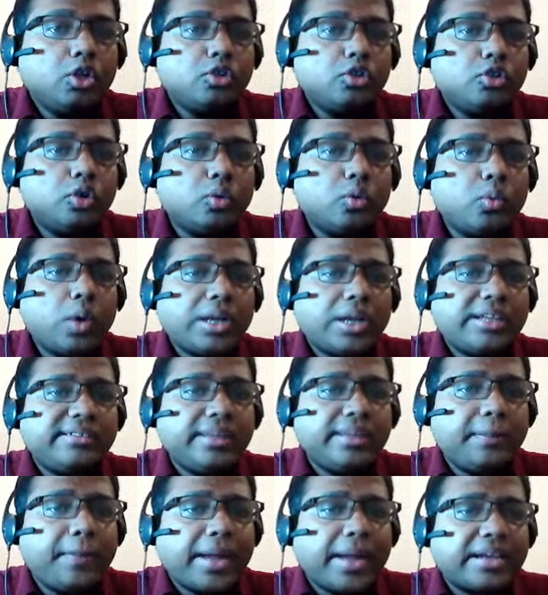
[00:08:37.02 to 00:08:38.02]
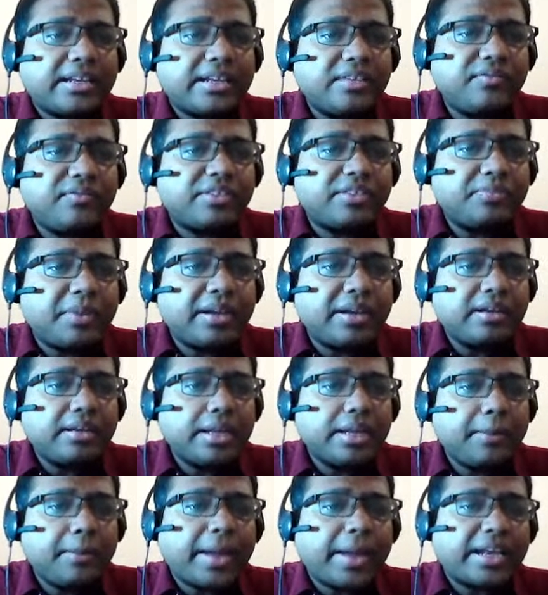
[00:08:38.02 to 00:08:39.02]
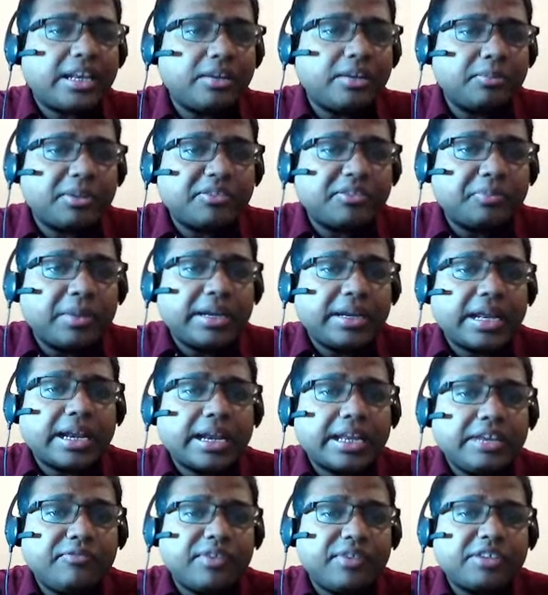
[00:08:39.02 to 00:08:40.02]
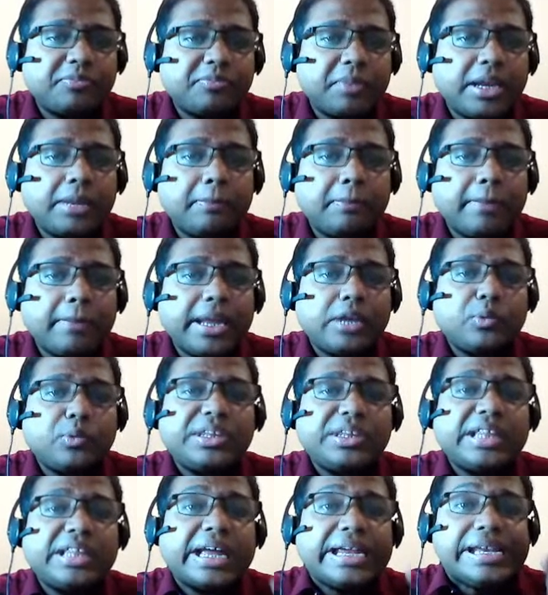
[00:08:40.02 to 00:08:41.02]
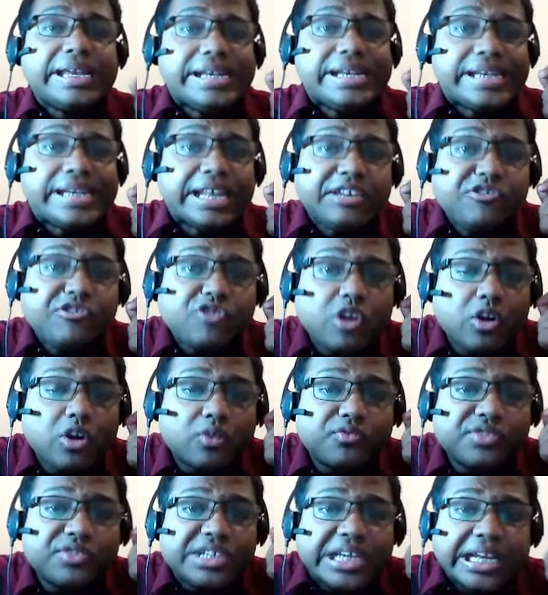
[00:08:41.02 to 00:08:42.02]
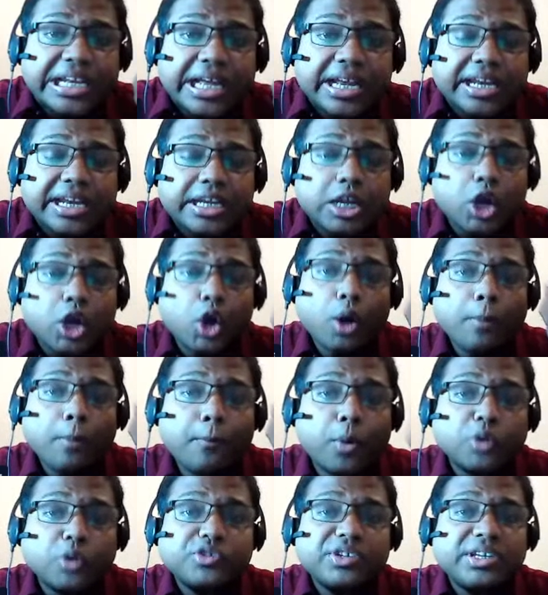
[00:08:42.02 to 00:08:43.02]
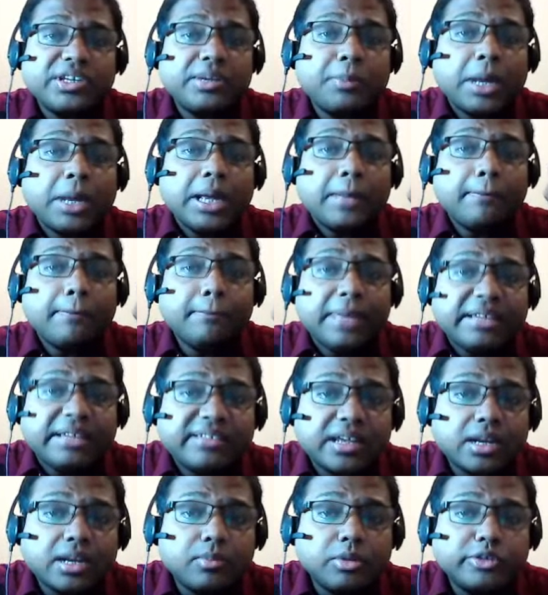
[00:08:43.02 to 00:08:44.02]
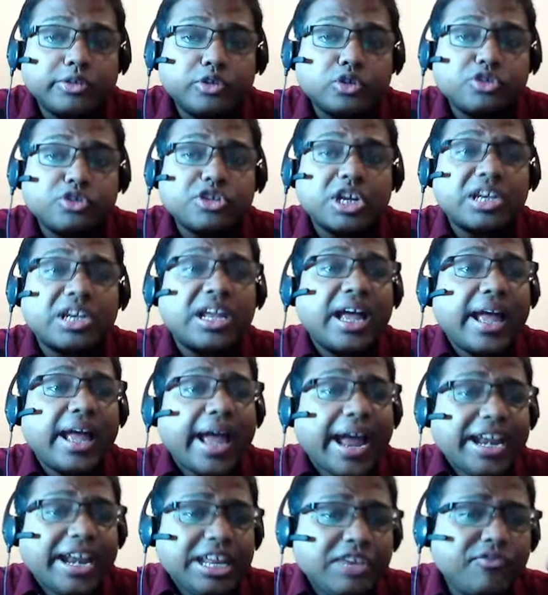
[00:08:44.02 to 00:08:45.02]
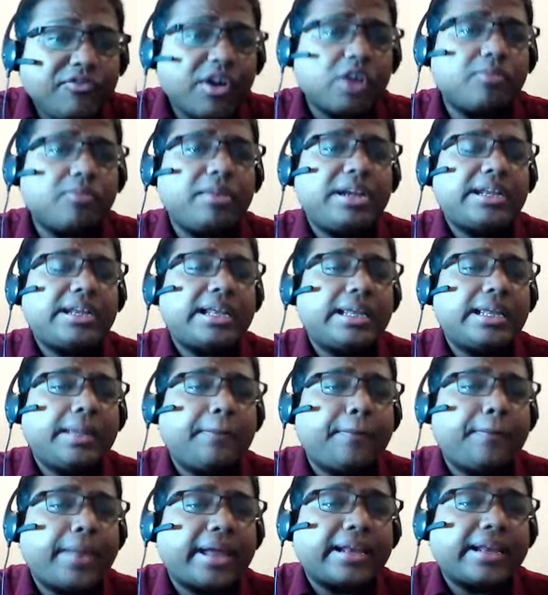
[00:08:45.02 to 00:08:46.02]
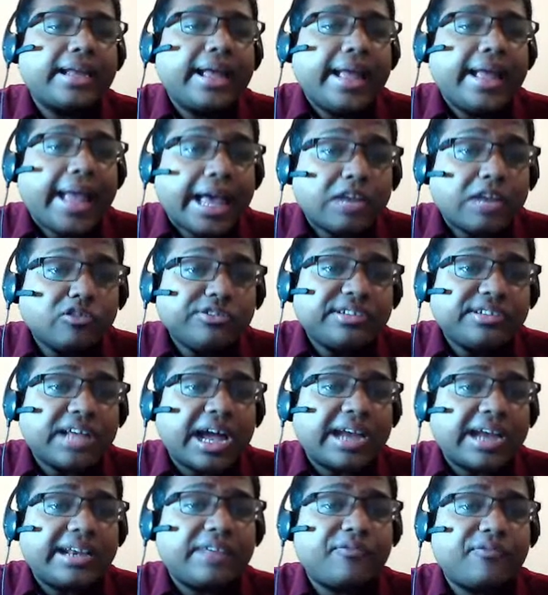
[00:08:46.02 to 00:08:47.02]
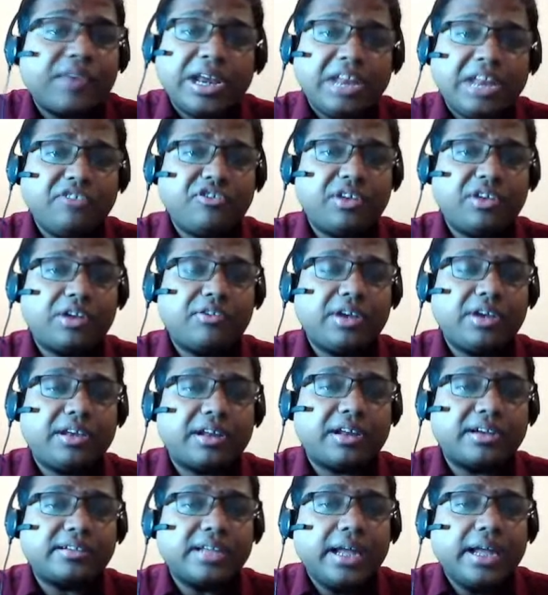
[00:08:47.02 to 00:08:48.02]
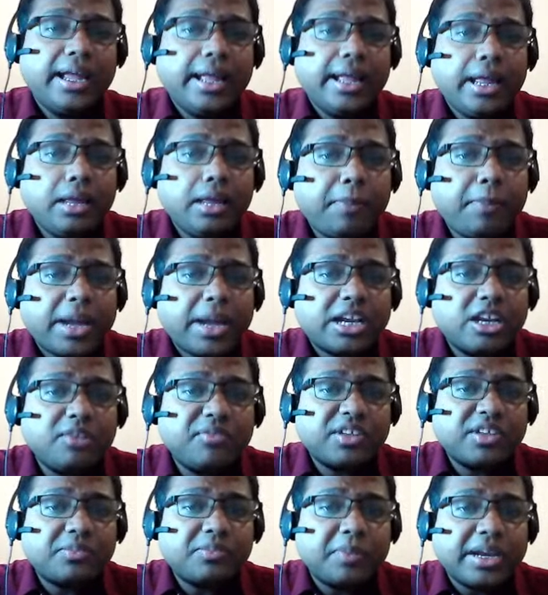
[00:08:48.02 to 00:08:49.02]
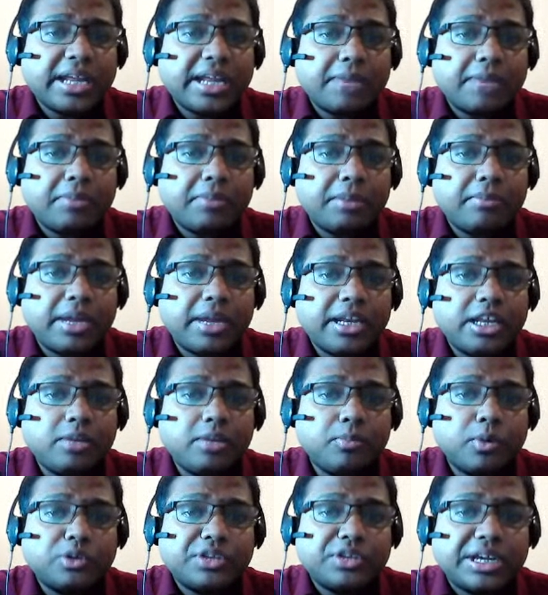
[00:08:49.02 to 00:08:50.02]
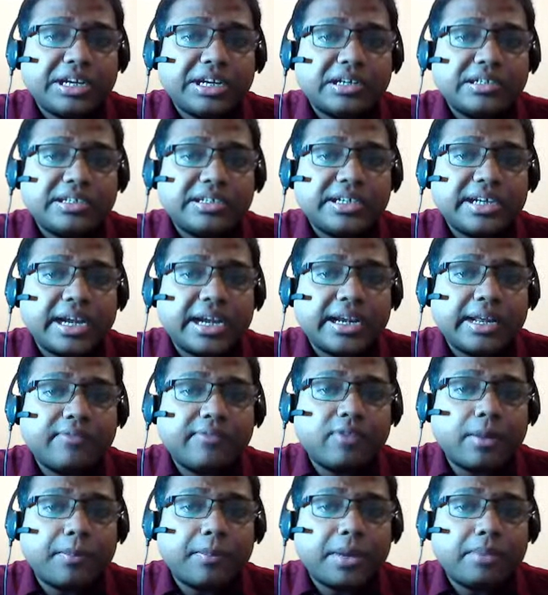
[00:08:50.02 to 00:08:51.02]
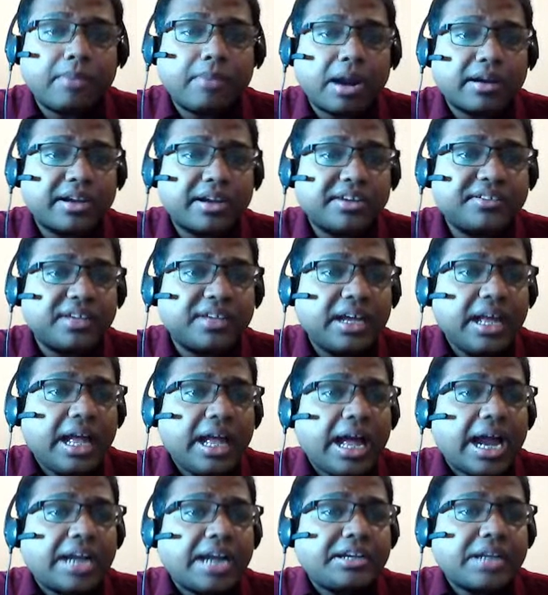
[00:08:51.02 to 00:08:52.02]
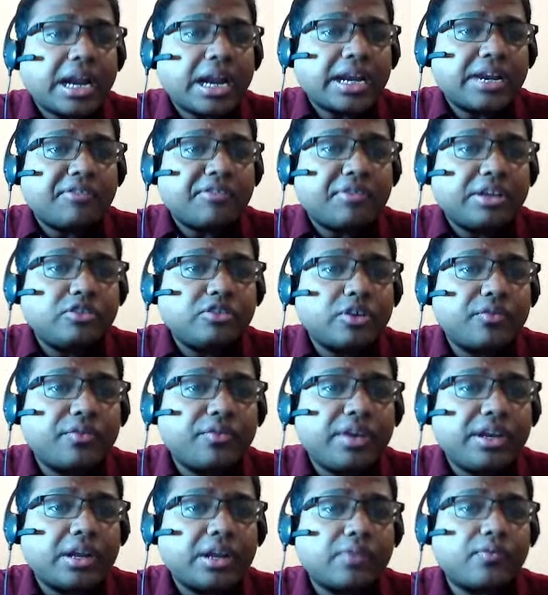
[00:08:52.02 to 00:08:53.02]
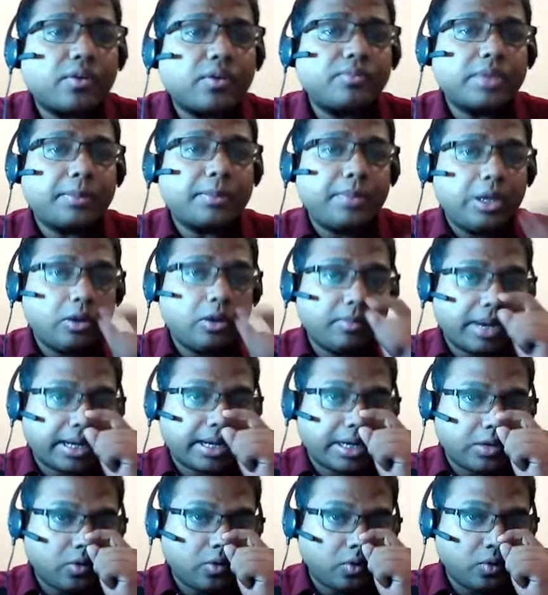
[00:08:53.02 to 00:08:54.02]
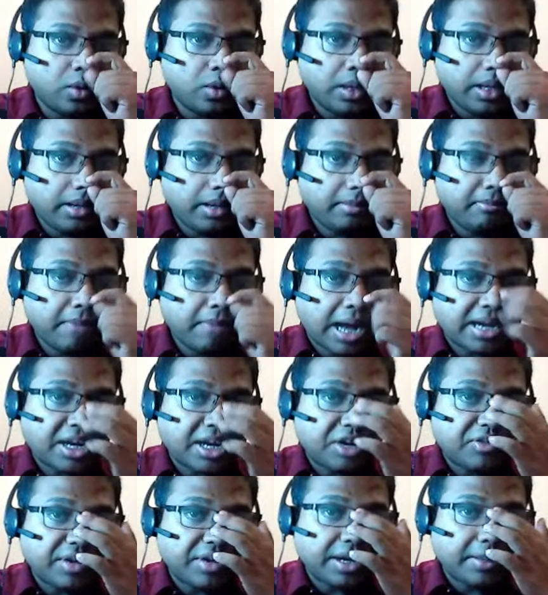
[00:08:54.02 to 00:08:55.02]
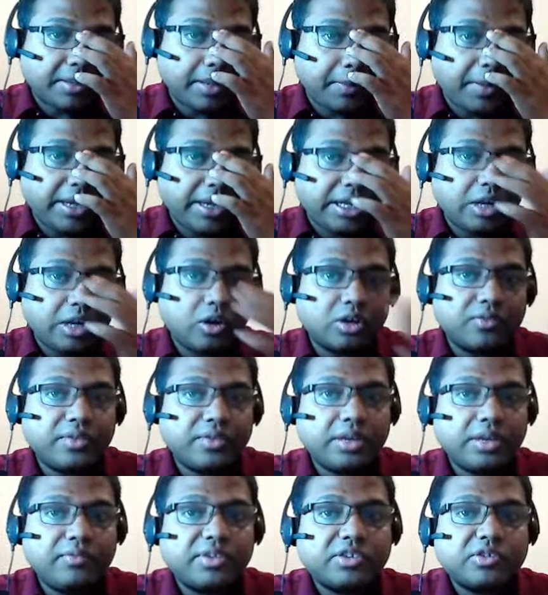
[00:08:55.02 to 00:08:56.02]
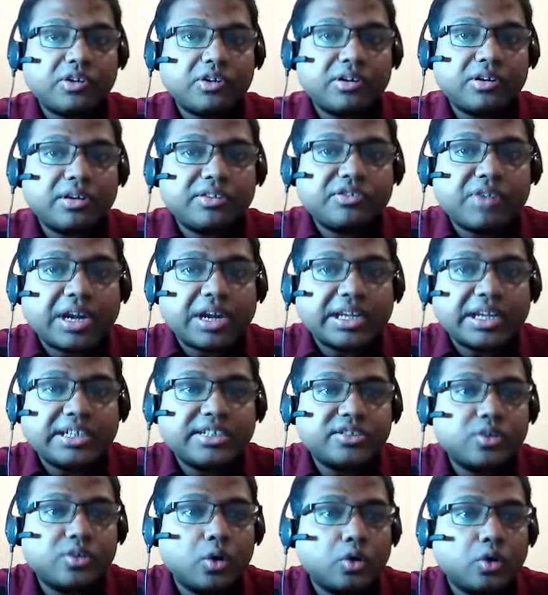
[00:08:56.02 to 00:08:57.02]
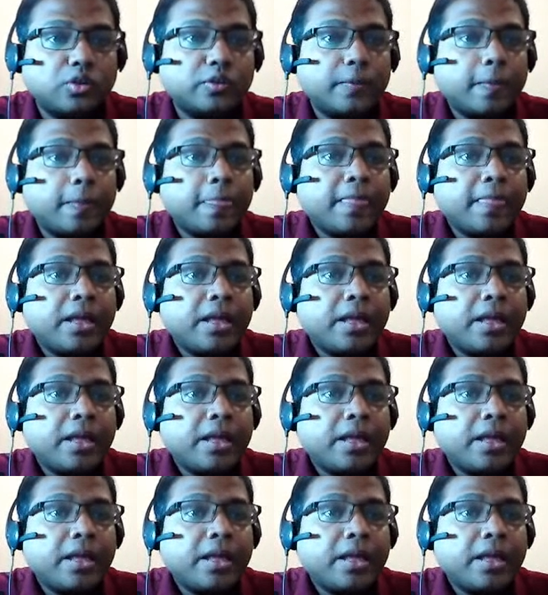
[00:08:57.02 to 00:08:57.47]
So what is impact investment? Impact investment are investment made with the intention of generate positive, measurable social and environmental impact alongside the financial returns. Impact investment can be made in both emerging and development markets and target range of return from the below market to market rate depending on investor strategies goals.